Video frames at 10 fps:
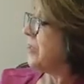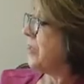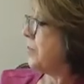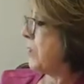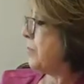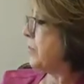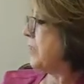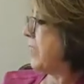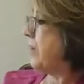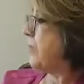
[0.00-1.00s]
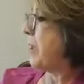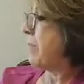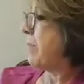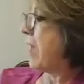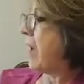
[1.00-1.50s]
The peoples gave me a
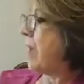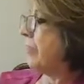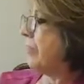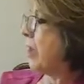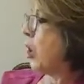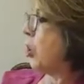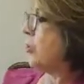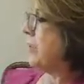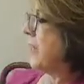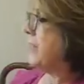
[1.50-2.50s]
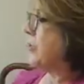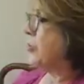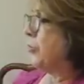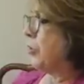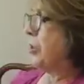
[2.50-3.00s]
bath. A girl needs her
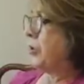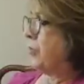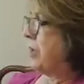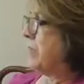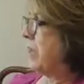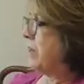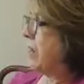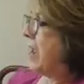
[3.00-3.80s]
beauty treatment.